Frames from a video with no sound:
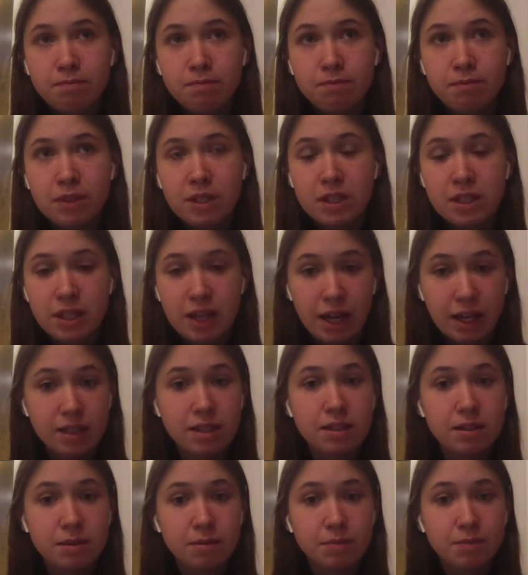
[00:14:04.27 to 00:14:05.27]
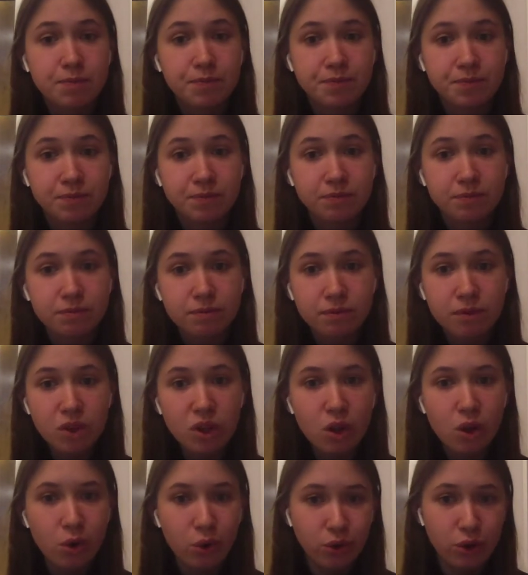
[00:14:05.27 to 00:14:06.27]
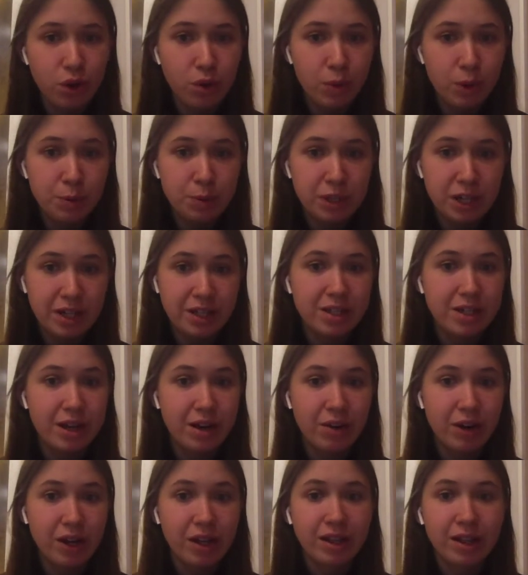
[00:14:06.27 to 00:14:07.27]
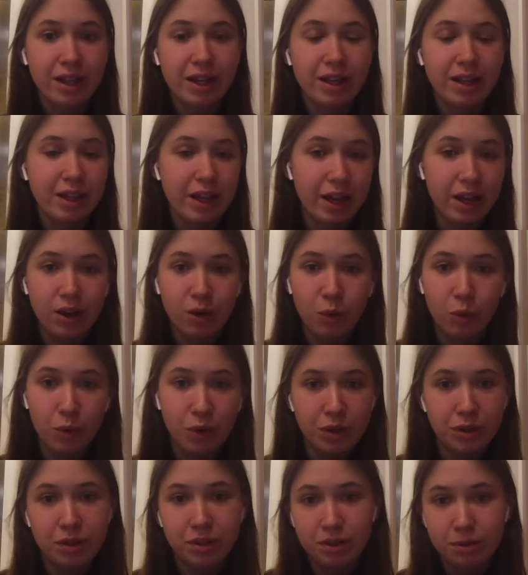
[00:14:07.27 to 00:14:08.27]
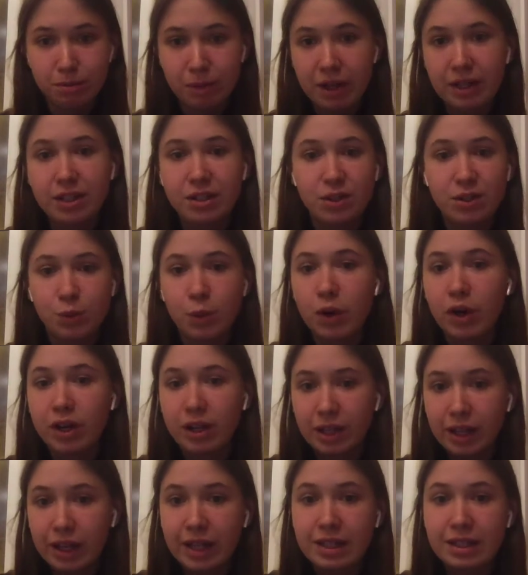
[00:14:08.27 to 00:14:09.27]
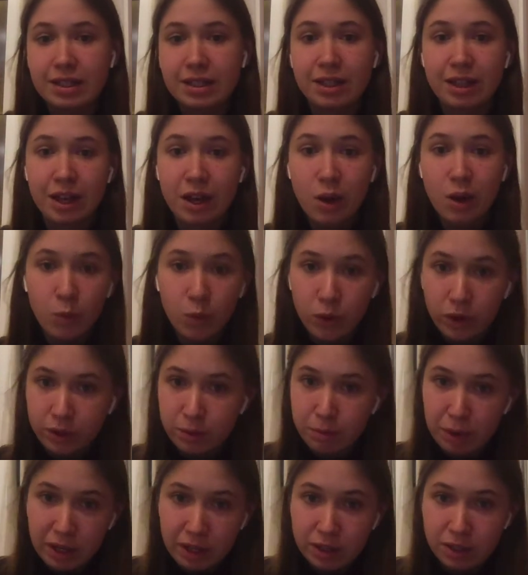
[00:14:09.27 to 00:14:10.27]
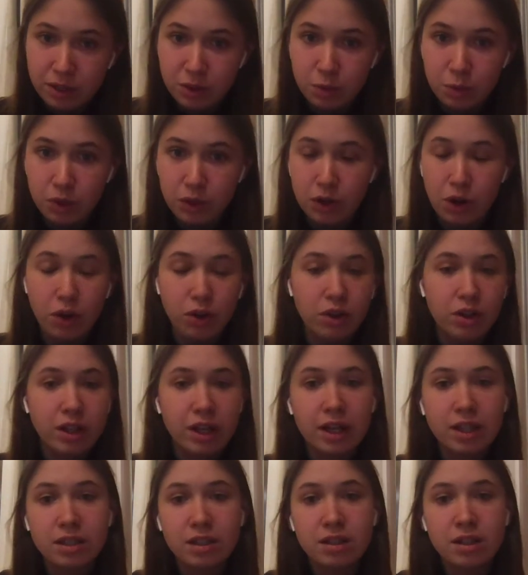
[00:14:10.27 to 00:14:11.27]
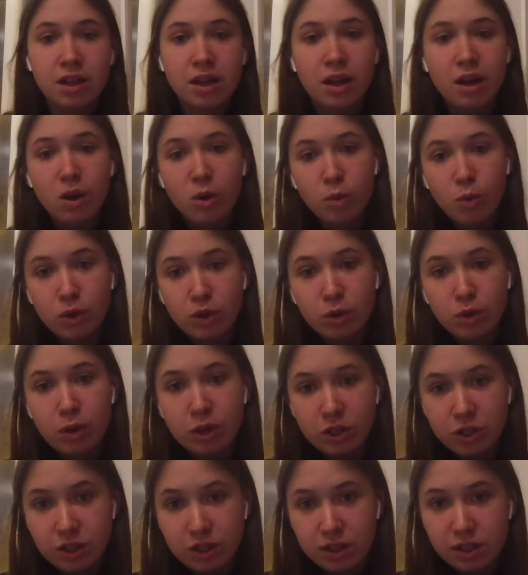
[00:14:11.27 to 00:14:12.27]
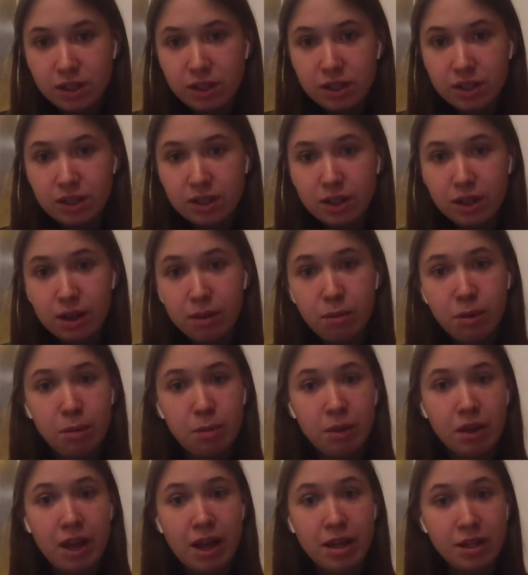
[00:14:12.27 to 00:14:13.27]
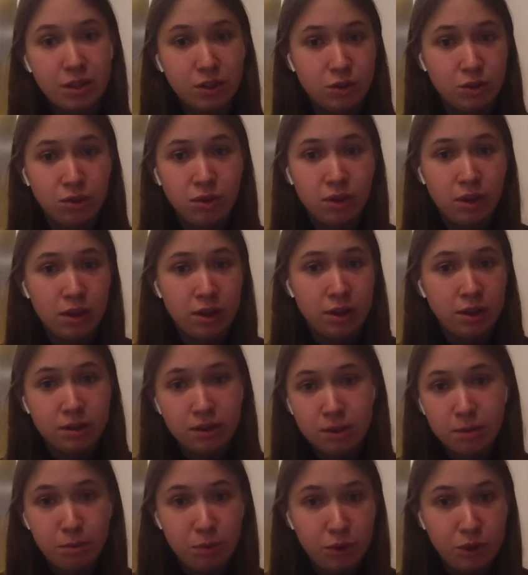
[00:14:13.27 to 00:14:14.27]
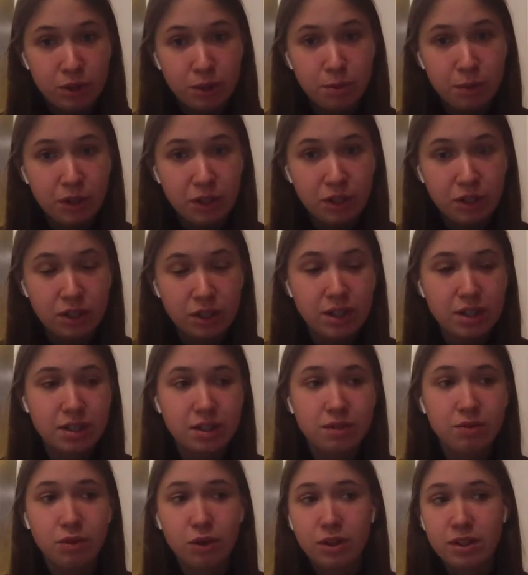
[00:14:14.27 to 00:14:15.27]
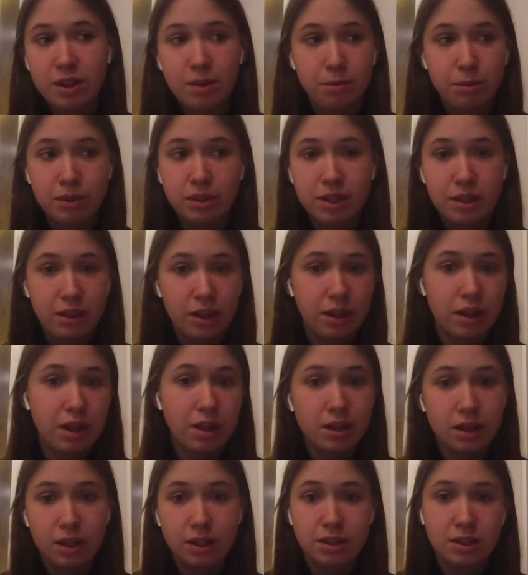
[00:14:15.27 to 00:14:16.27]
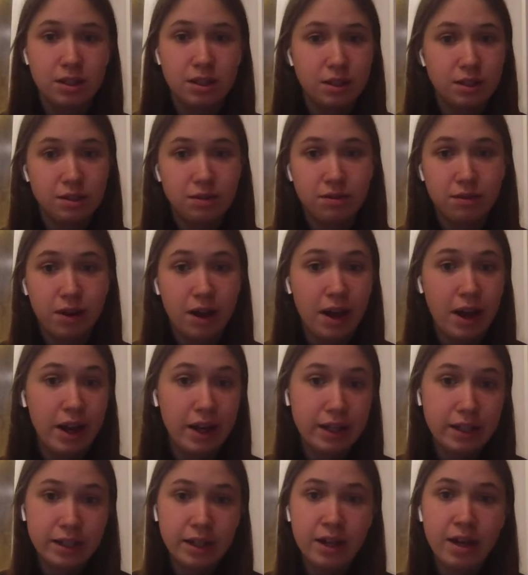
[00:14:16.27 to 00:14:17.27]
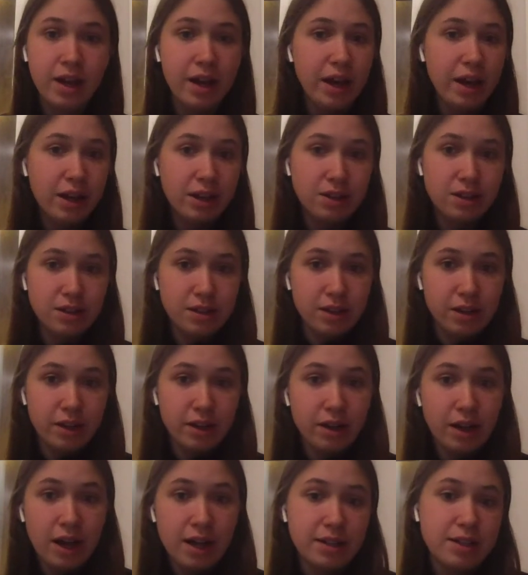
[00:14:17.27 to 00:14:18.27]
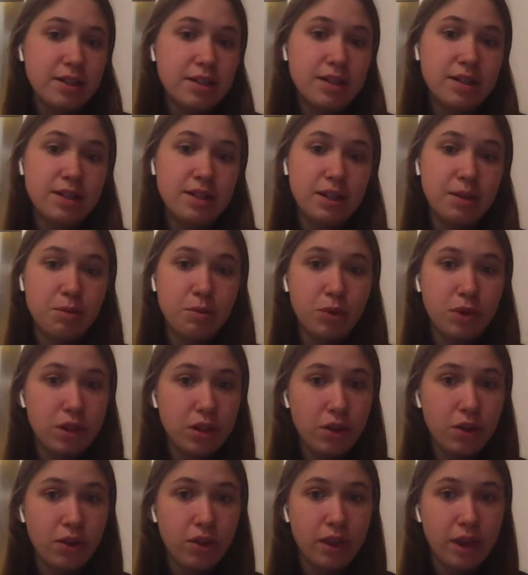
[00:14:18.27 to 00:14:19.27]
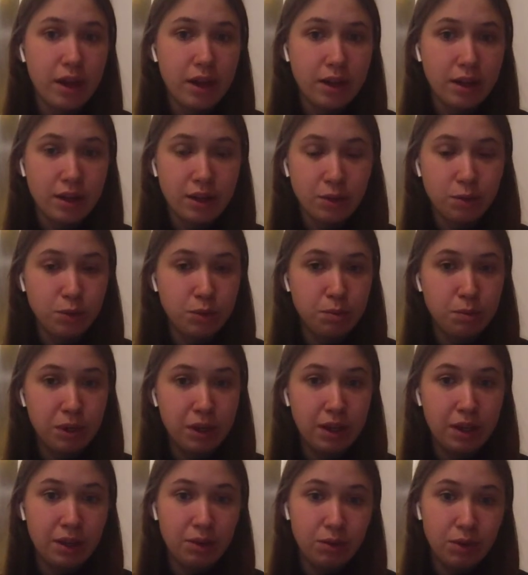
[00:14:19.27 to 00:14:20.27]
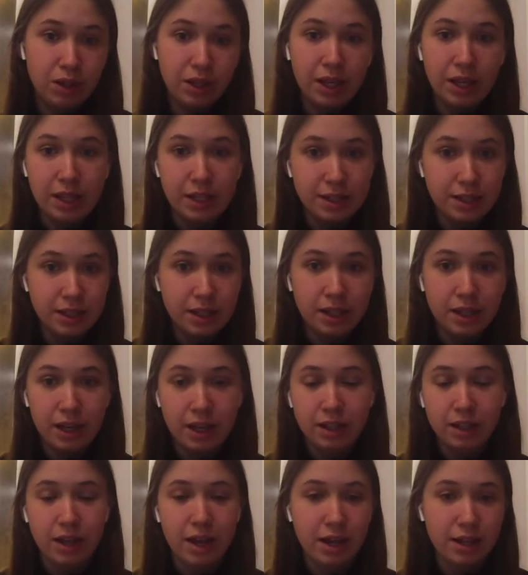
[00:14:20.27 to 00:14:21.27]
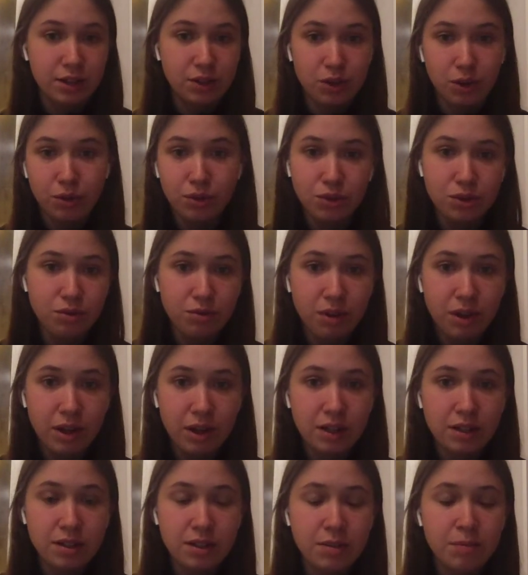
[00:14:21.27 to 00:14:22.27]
stats on your website directly, like what buttons were clicked, what buttons were not clicked, what questions did people ask to the support specialists, for example, something that they didn't find, and us as a team, we thought that it would be really easy and hands-on to find.